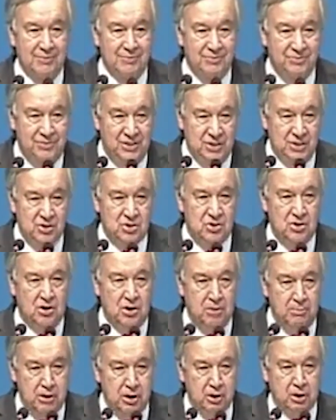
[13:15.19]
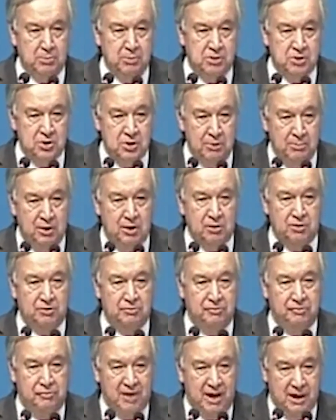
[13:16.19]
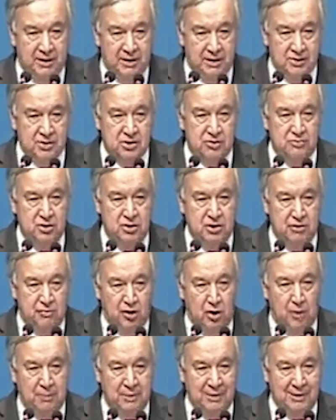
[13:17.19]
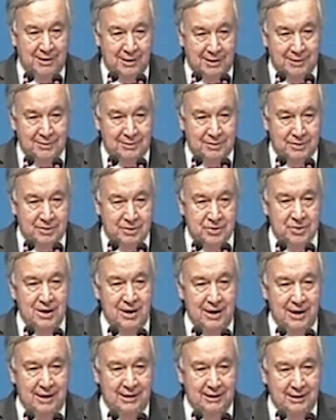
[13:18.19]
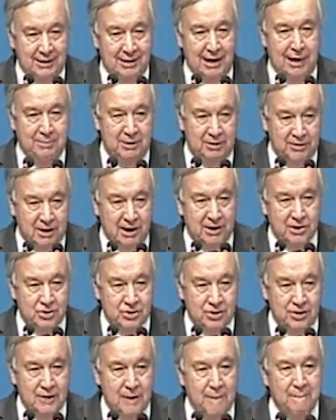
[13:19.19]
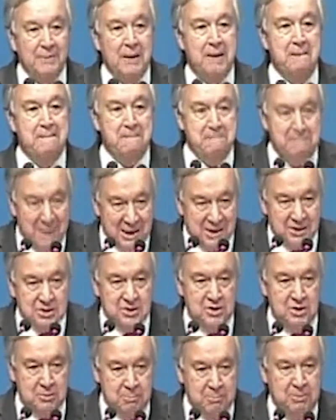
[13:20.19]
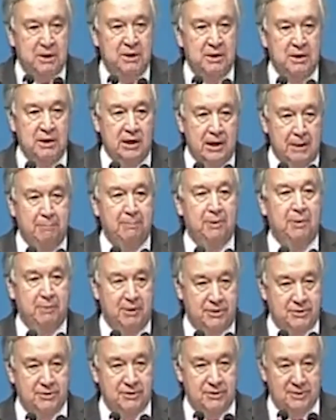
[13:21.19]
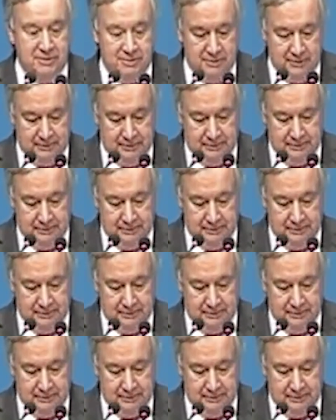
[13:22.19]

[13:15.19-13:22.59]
These commitments about finance for developing countries and climate action must be implemented.